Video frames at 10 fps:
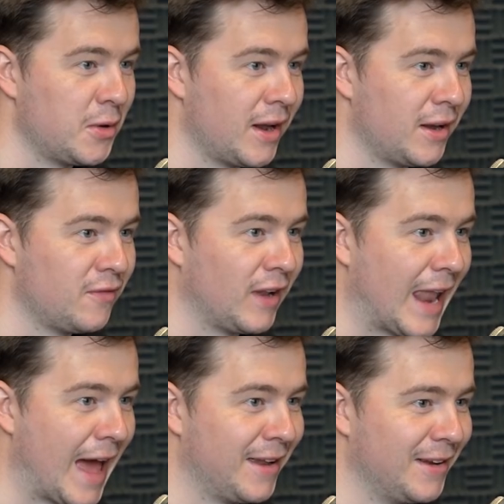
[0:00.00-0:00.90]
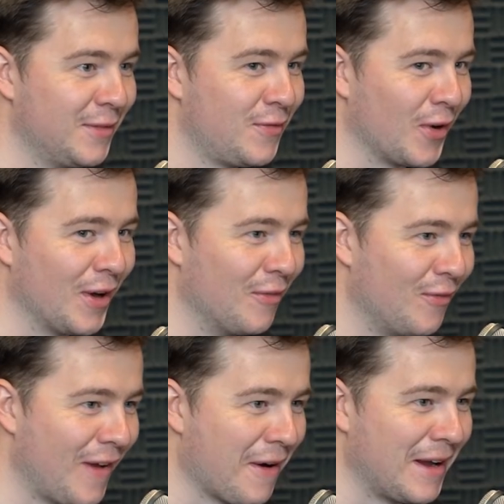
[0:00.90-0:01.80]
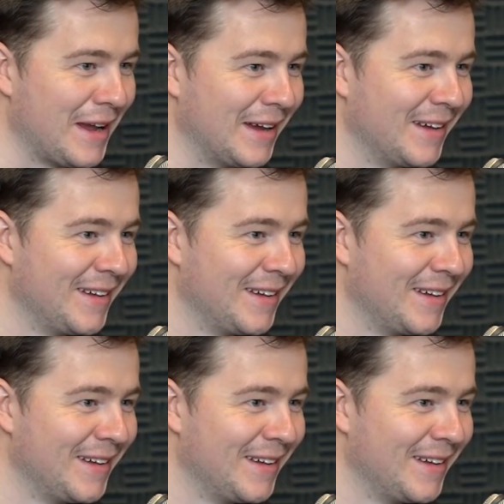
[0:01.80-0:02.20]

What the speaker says: you edited for Lannon for a very...